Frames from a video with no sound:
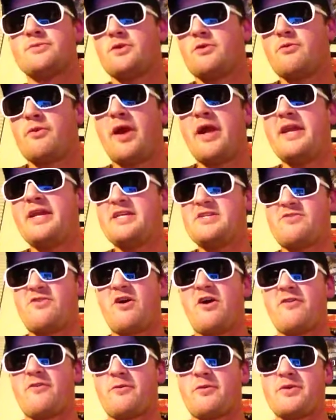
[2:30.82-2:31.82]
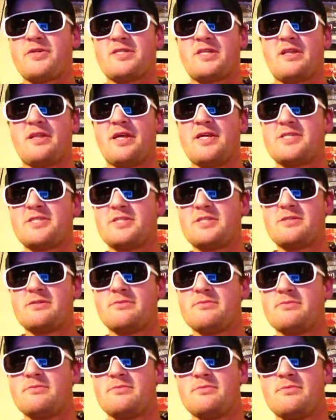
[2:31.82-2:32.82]
Randy's father was a legend.
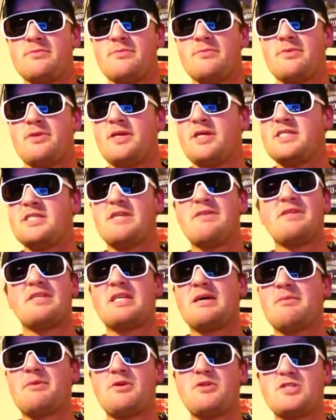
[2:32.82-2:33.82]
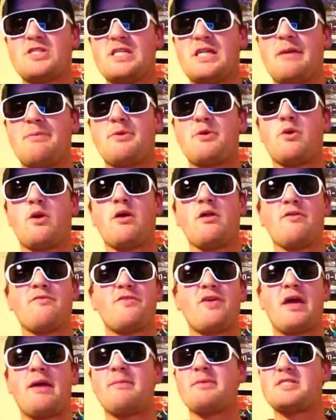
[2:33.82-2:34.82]
He's in the WCW Hall of
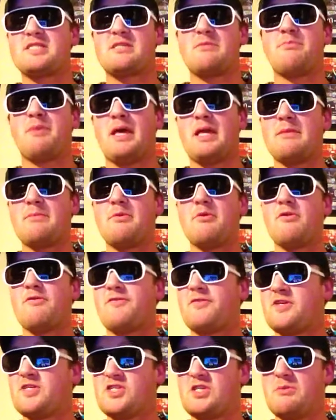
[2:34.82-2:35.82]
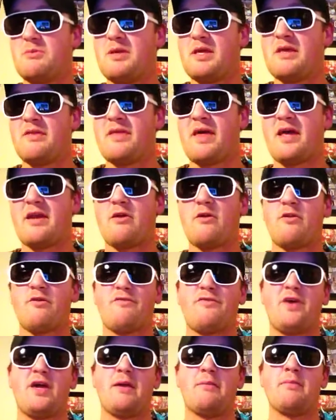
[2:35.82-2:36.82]
Fame. It's debatable if he should be in that Hall
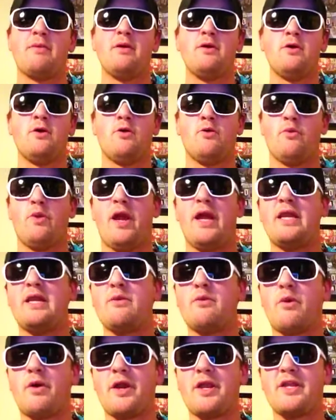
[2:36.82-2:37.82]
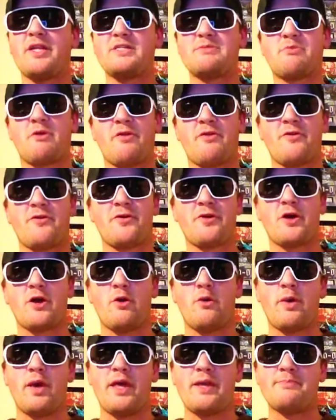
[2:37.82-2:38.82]
of Fame. Randy wanted his brother to
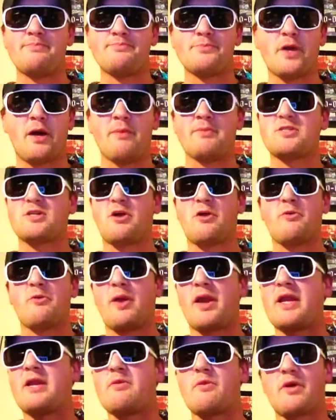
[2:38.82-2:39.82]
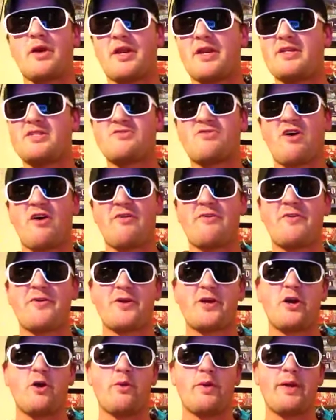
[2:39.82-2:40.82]
go in. I'm sorry, Randy wanted his father to
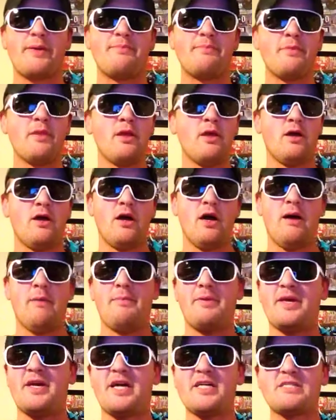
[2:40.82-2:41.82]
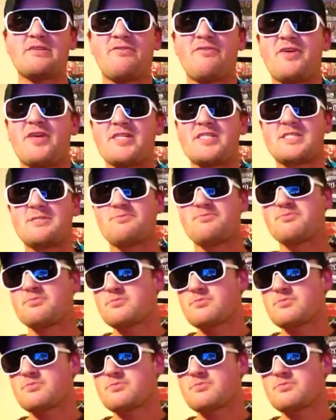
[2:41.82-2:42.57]
go in. Uh, because of this,